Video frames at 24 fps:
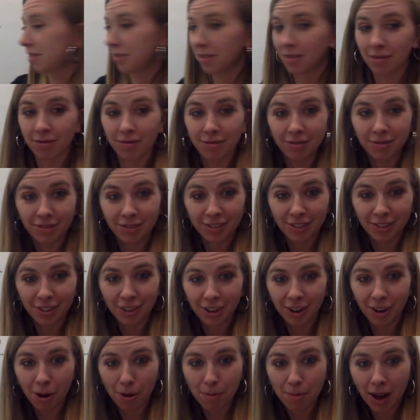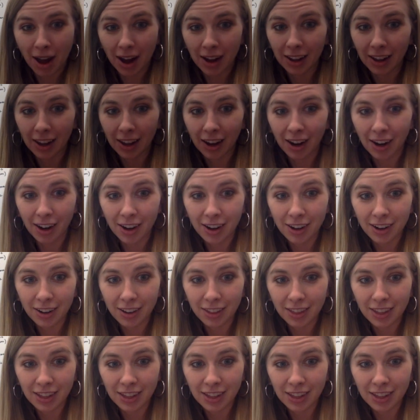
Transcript: we'll go back here,